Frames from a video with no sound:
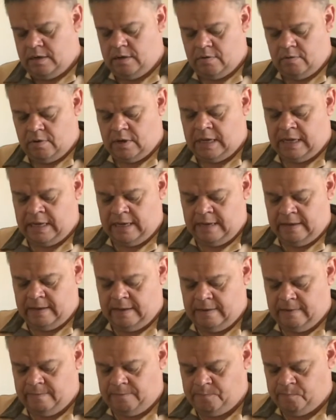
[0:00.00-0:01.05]
Okay.
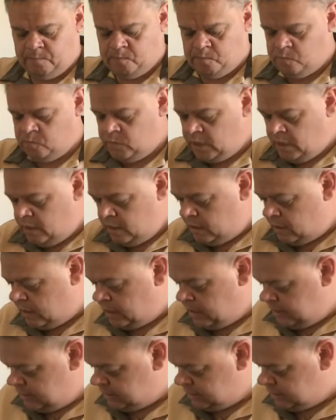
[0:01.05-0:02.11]

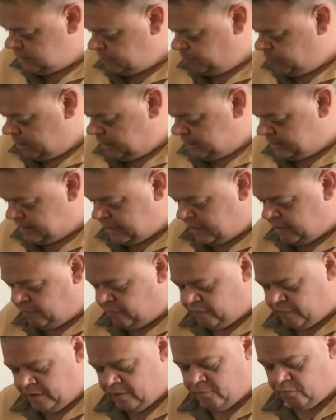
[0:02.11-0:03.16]
And this is the piece that I
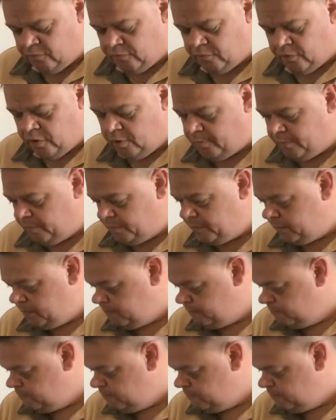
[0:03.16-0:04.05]
found from